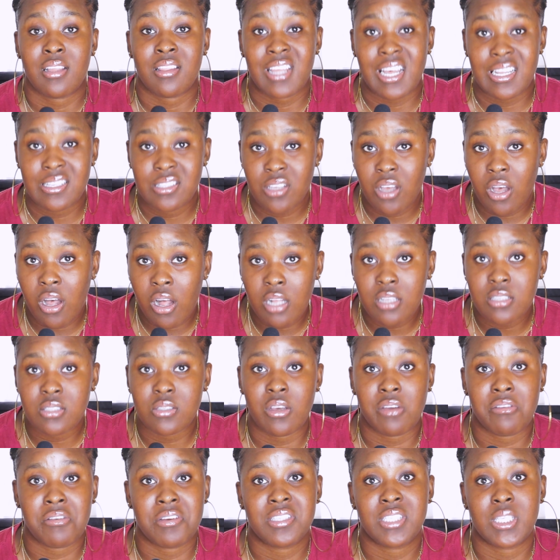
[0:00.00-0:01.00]
that's
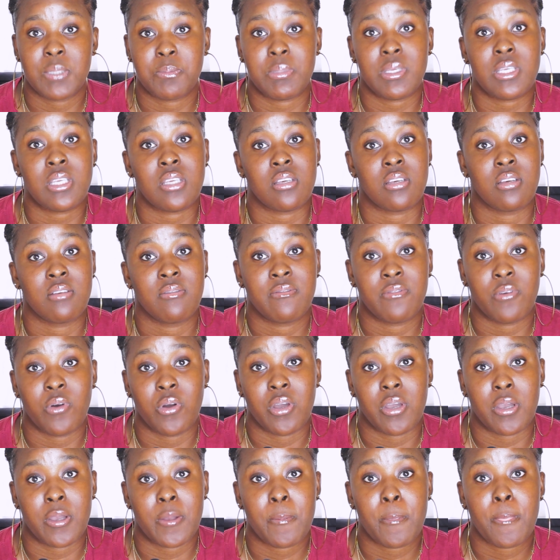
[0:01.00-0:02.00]
also a recipe
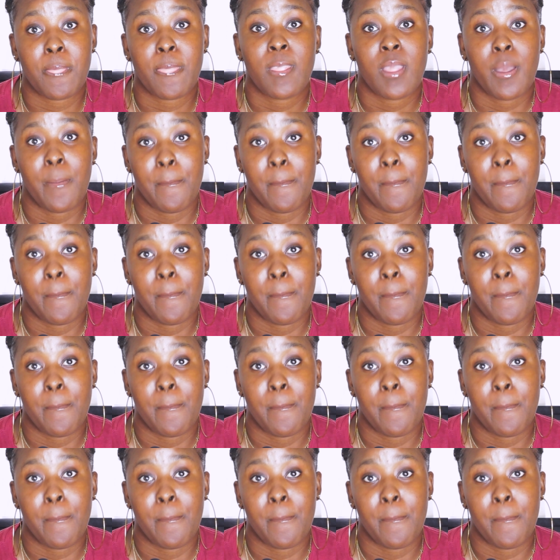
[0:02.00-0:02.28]
for